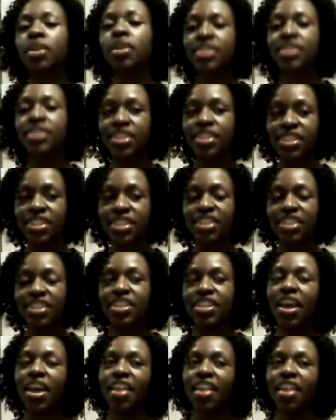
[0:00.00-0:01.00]
assistants,
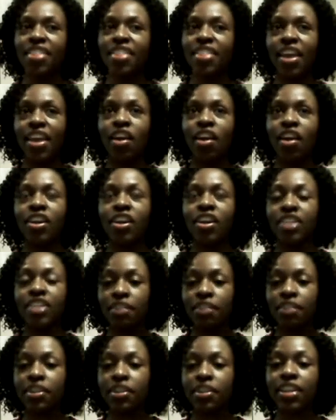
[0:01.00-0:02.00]
they are
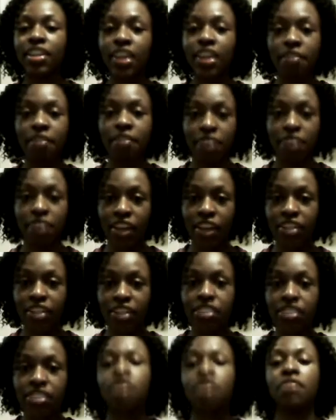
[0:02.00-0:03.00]
definitely
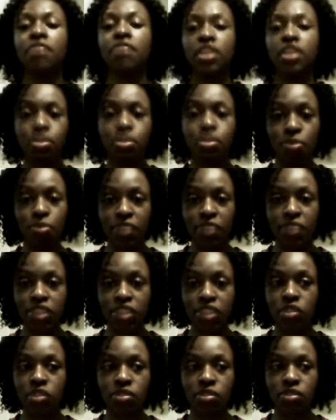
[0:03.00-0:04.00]
advanced fitness
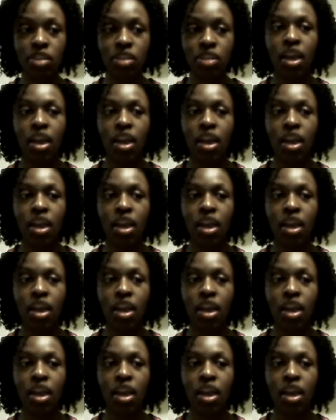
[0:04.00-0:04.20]
professionals,